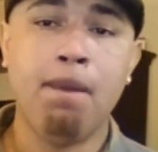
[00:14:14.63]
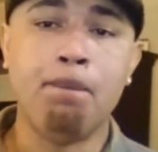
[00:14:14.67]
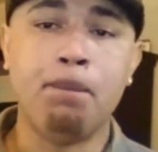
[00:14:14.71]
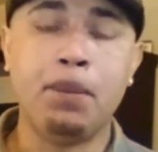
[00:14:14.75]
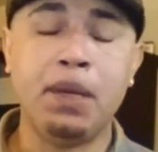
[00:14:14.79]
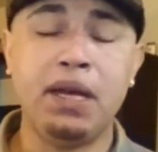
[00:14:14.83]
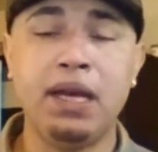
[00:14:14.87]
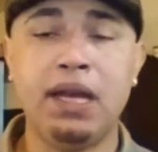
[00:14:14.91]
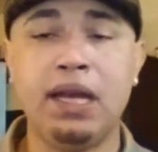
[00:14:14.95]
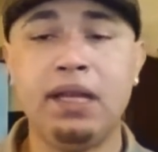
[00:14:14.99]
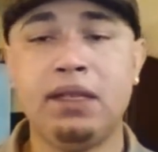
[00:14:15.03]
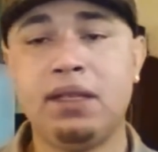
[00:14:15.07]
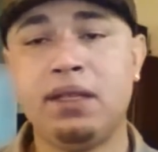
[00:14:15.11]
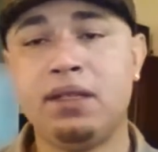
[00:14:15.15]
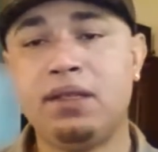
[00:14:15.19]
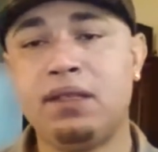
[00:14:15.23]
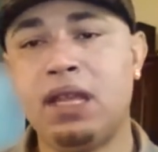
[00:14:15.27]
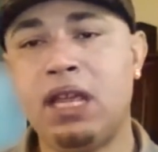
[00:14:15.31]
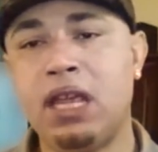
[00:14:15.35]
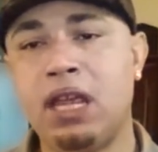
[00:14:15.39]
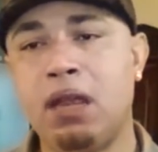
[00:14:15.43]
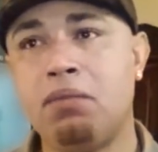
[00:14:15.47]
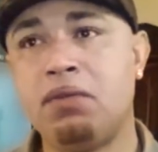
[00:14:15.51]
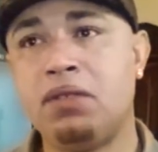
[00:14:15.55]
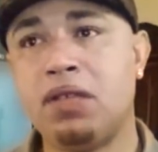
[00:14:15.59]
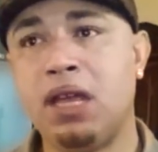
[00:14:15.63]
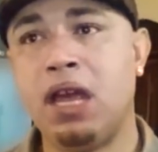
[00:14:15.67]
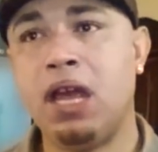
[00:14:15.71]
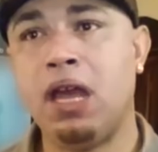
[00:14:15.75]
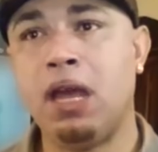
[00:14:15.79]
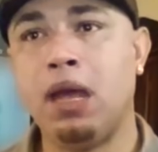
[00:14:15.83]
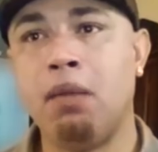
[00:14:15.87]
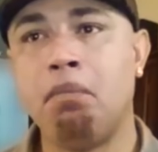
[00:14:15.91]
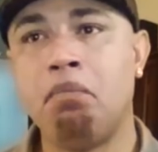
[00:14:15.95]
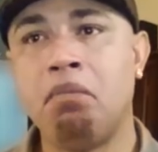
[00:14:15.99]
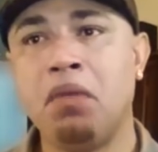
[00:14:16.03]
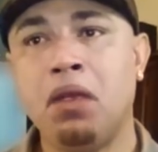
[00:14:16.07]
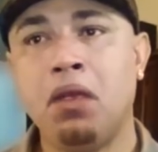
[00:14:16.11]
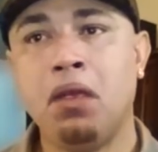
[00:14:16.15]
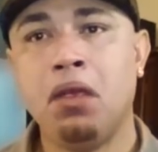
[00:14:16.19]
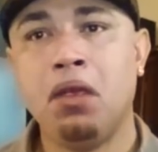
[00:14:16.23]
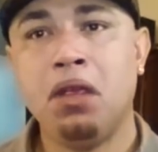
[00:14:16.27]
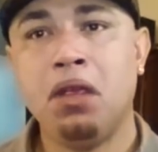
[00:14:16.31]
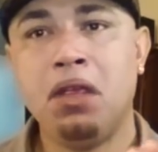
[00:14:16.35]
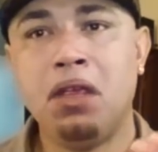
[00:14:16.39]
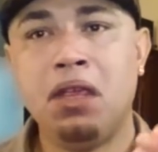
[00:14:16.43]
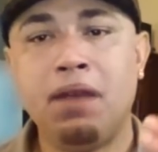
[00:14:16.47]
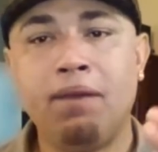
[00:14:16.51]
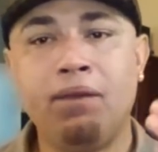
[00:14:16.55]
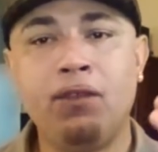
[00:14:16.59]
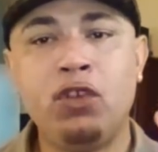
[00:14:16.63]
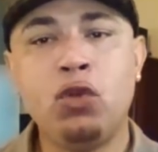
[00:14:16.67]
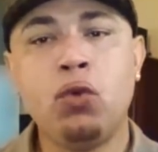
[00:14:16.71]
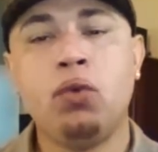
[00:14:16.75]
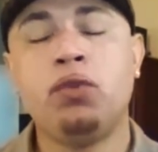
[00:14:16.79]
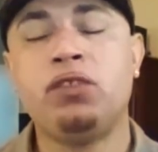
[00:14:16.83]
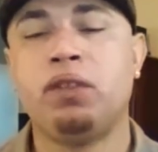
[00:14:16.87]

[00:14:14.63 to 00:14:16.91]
But at the same time, if you